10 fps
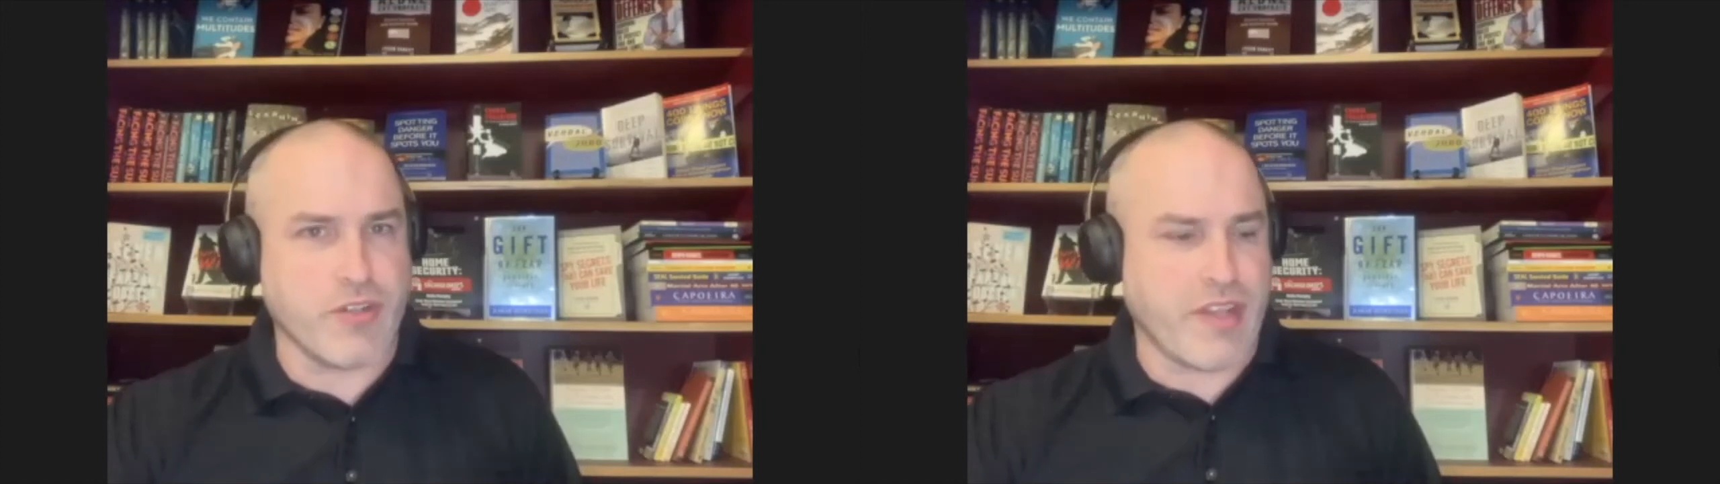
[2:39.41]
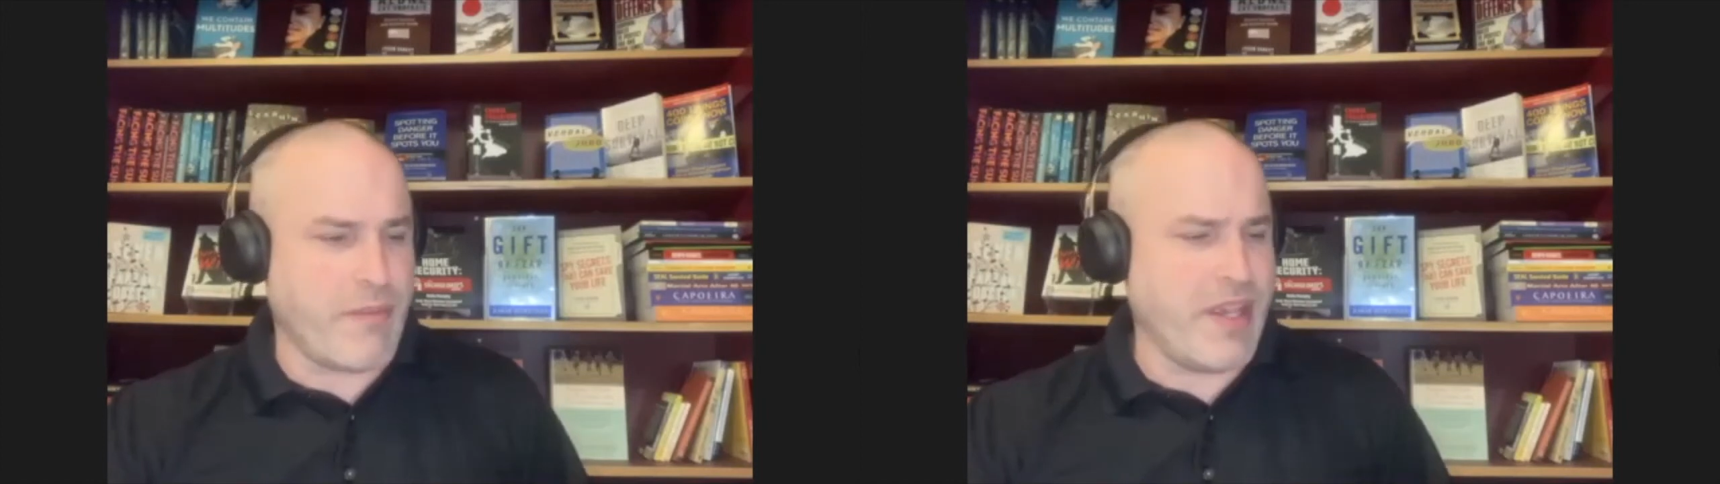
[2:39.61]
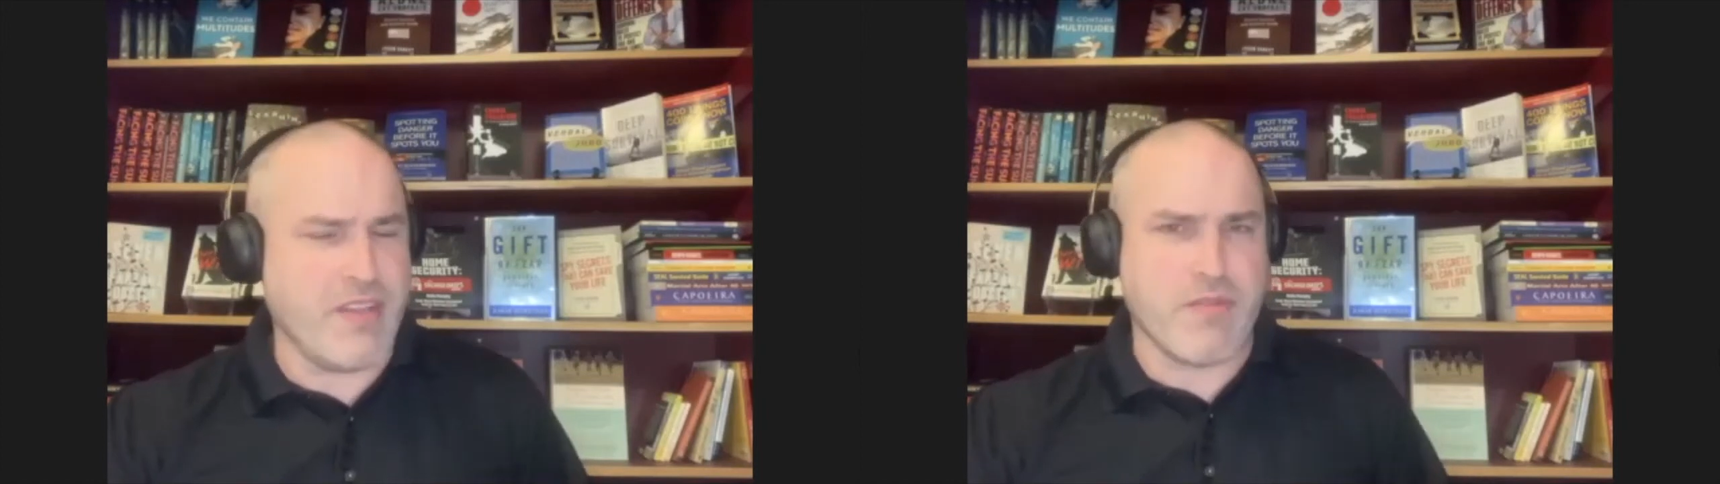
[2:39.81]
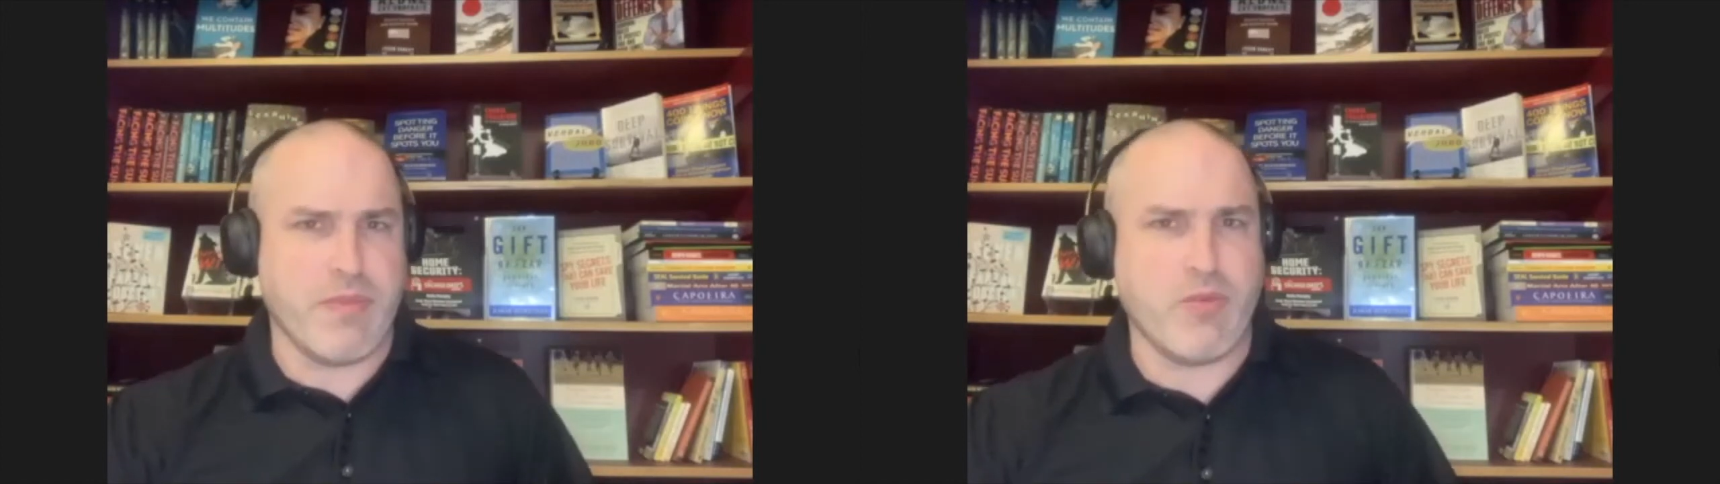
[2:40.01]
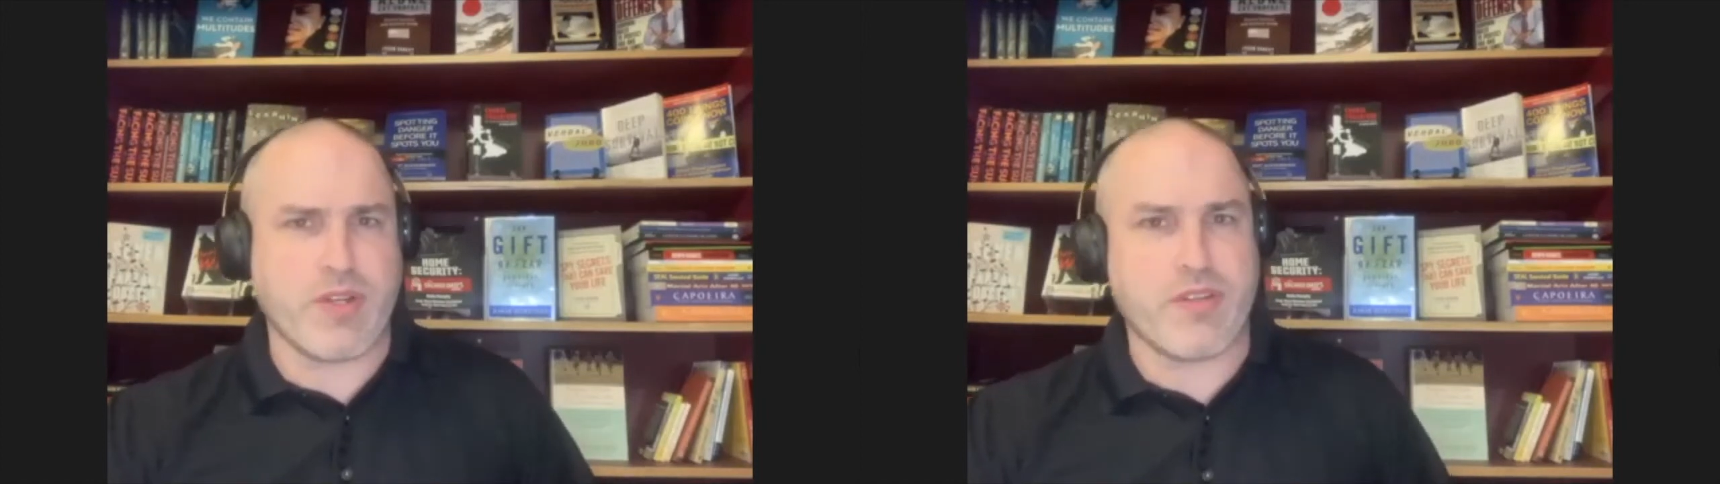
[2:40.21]
and that may even
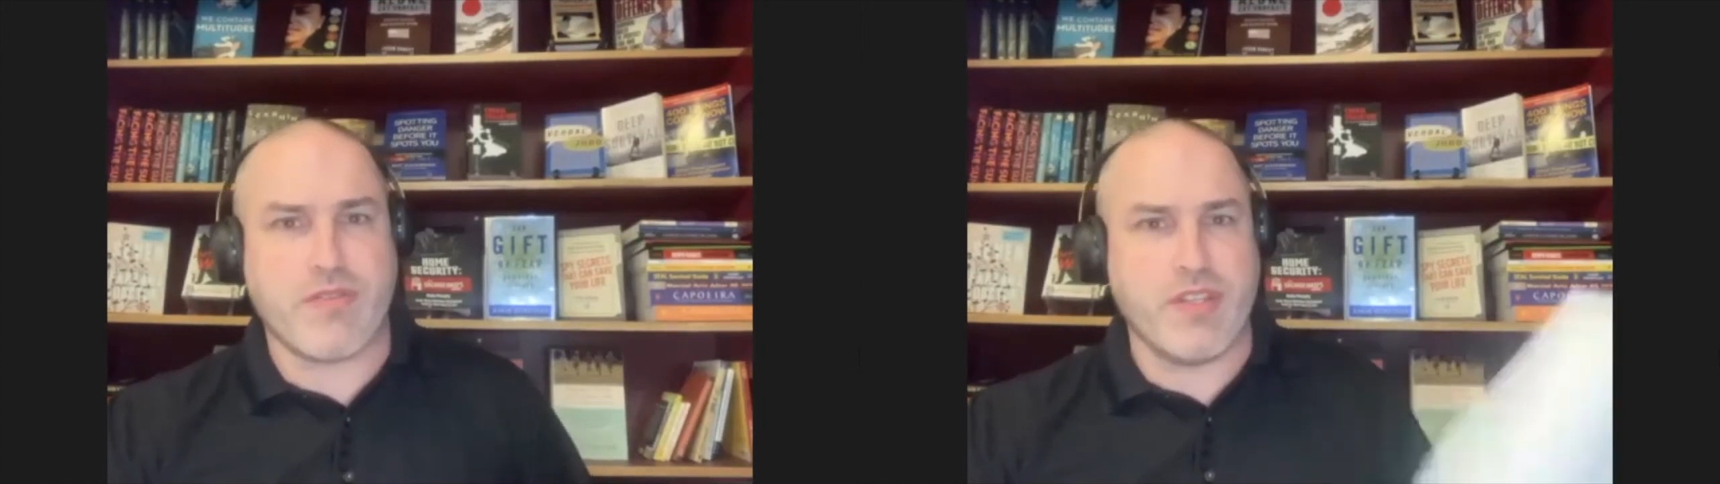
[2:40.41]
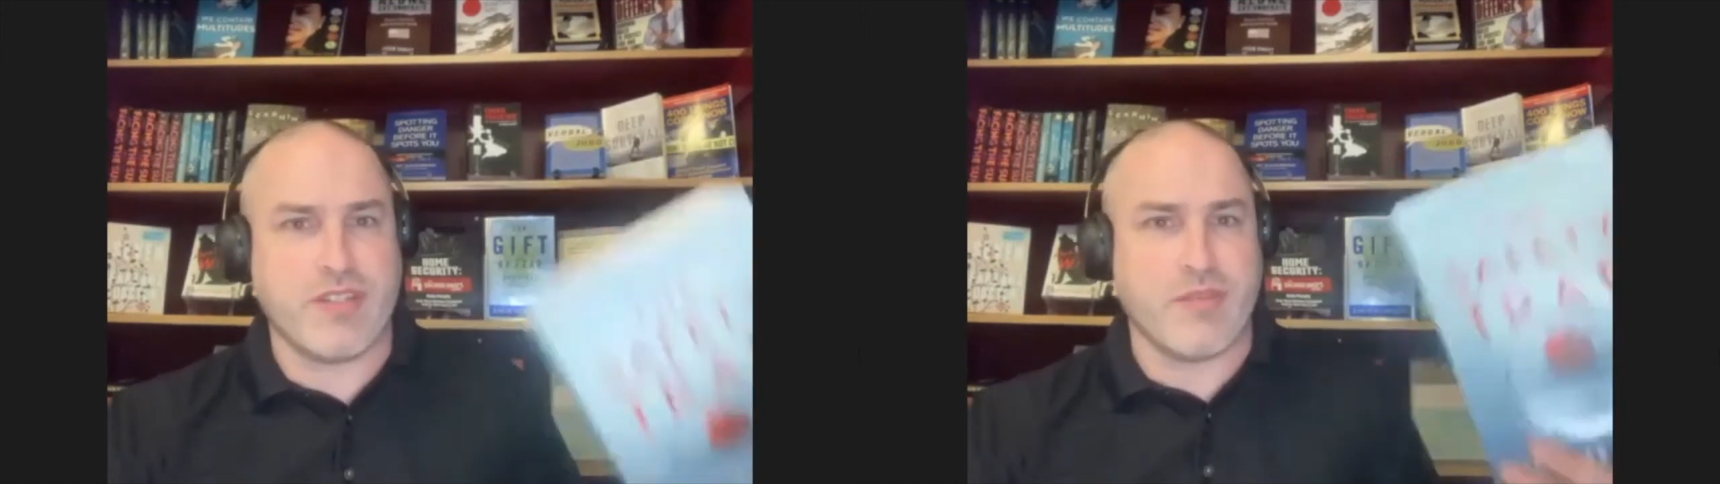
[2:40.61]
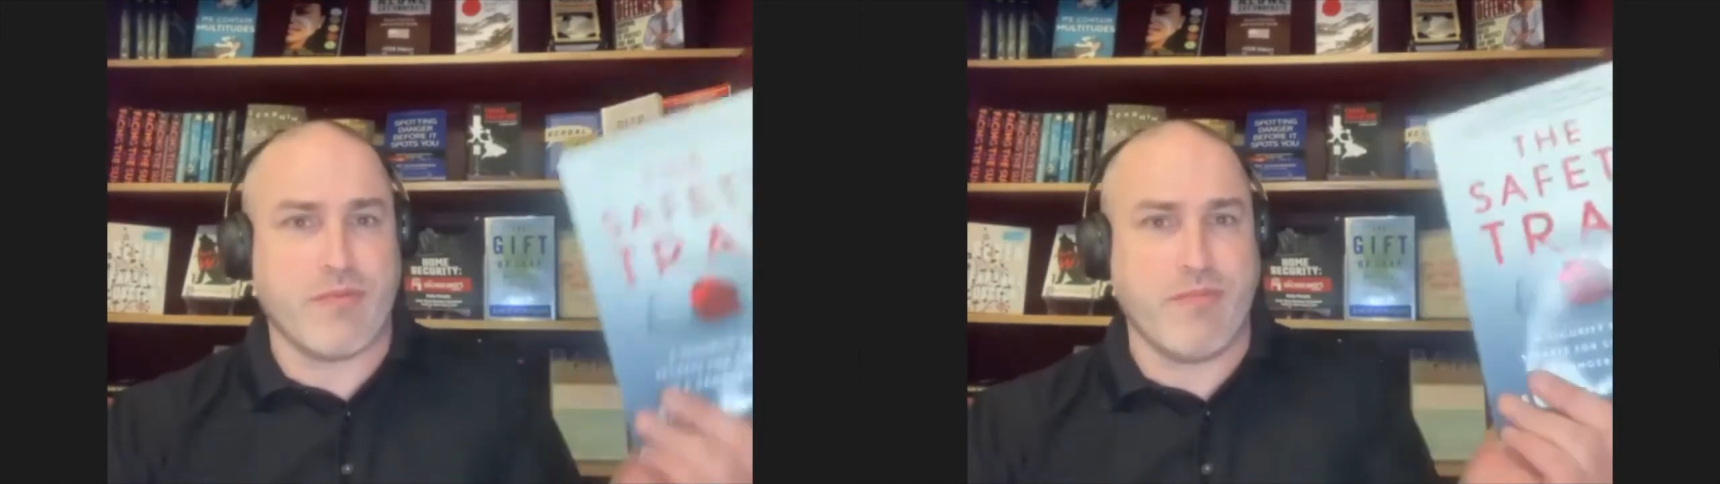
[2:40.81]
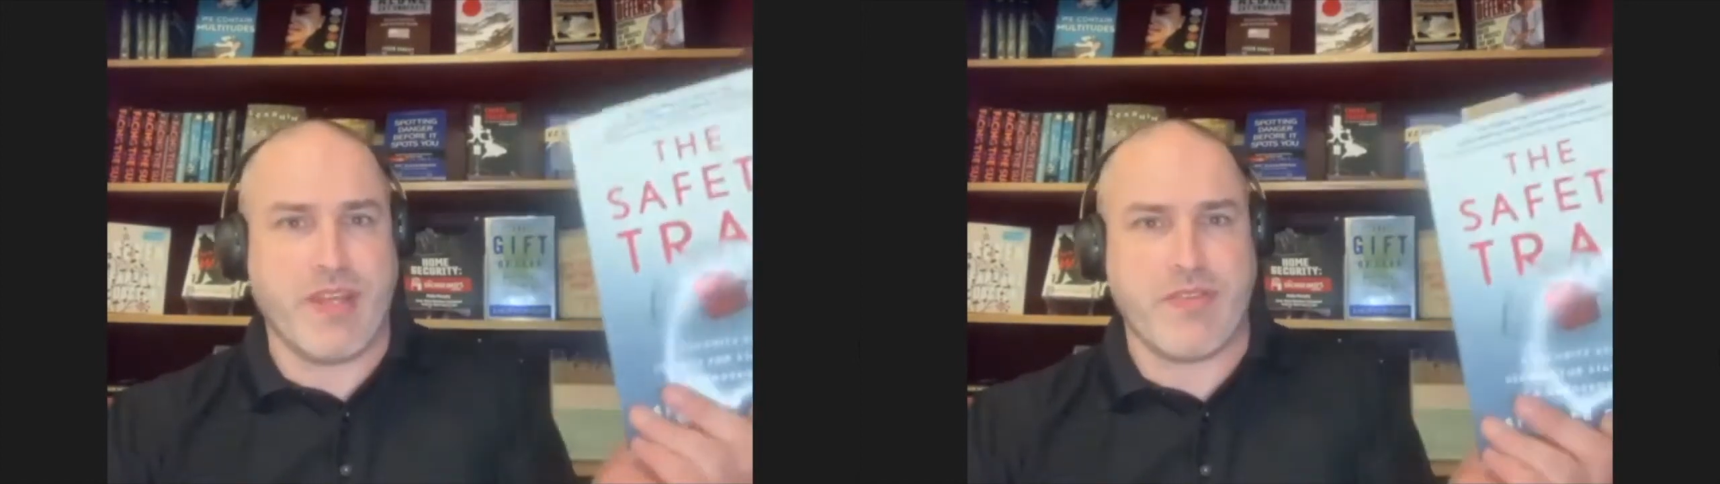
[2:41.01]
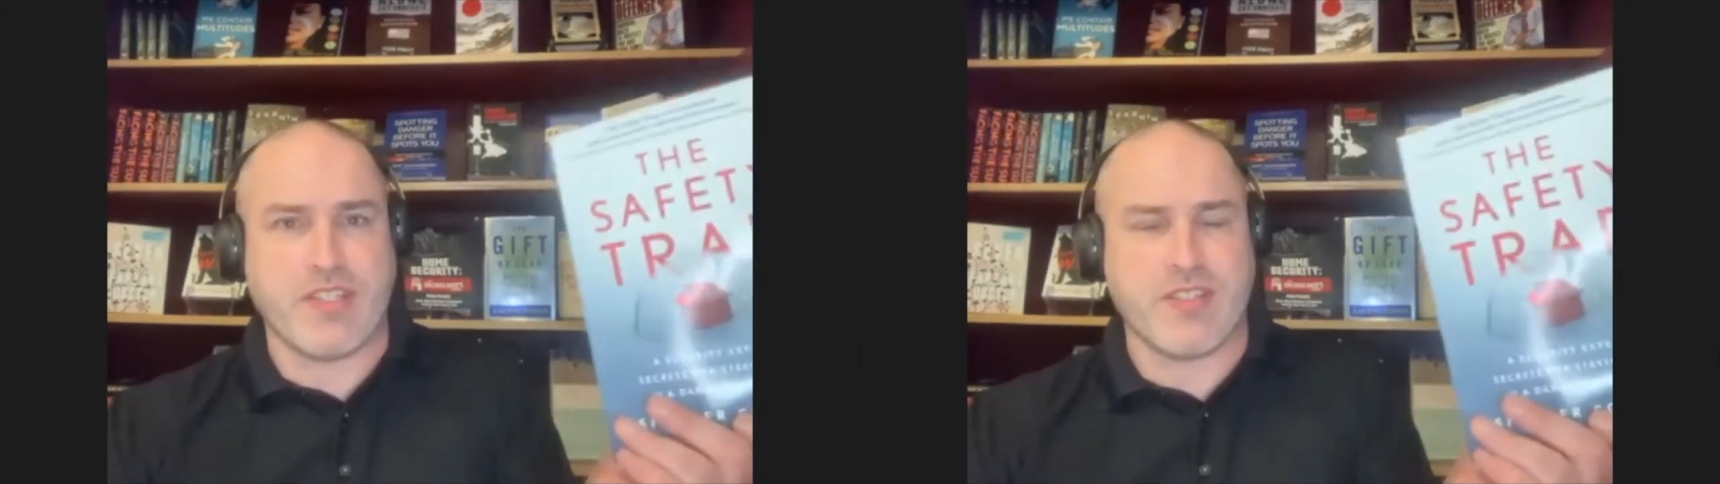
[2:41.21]
be one of the
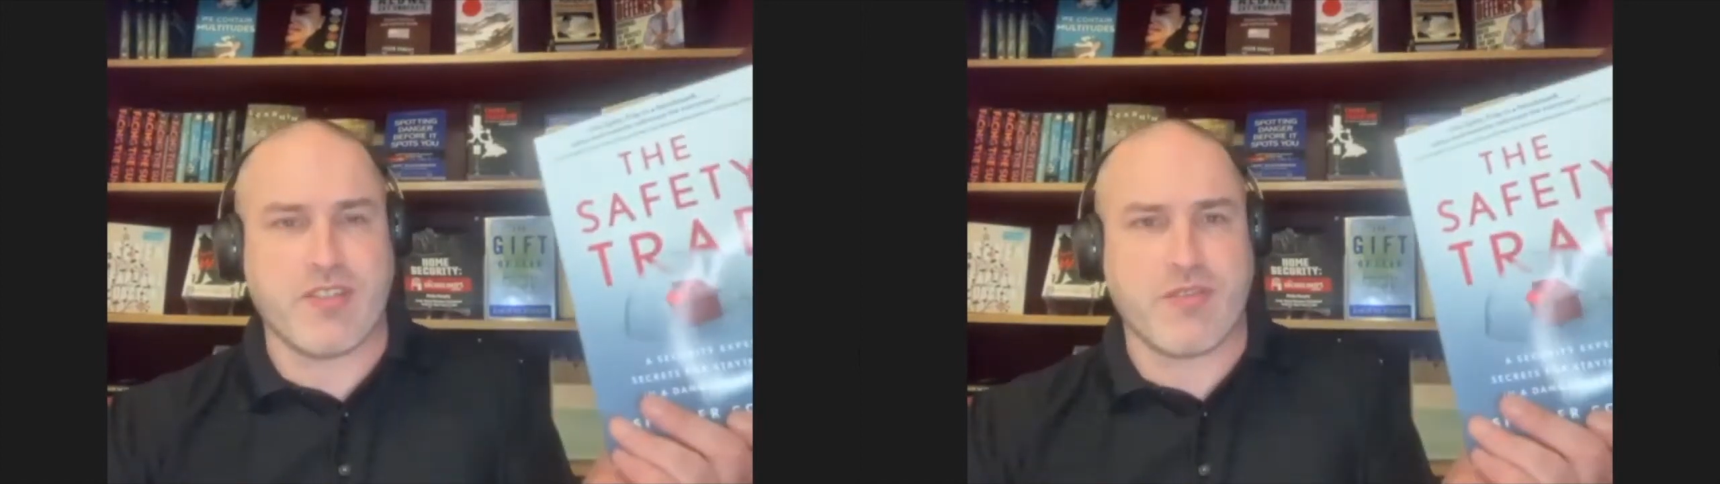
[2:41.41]
main thesis of the